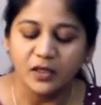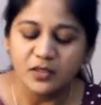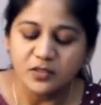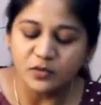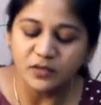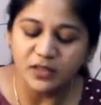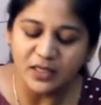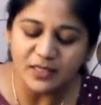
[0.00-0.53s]

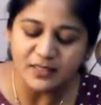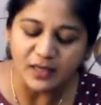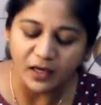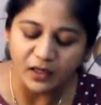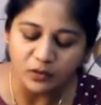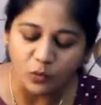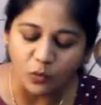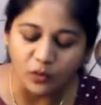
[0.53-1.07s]
So these
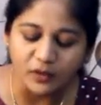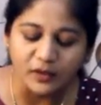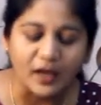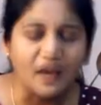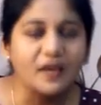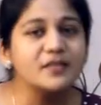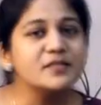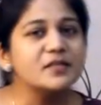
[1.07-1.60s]
are called
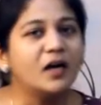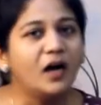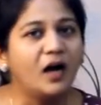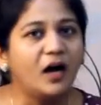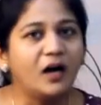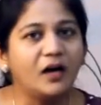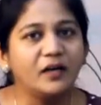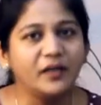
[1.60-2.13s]
as
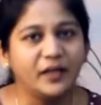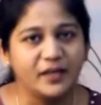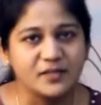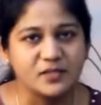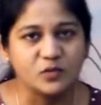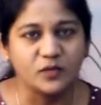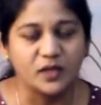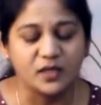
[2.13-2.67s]
hard
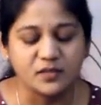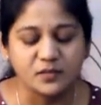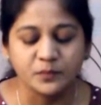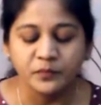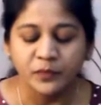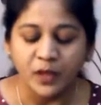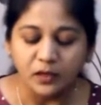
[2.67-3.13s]
exudates.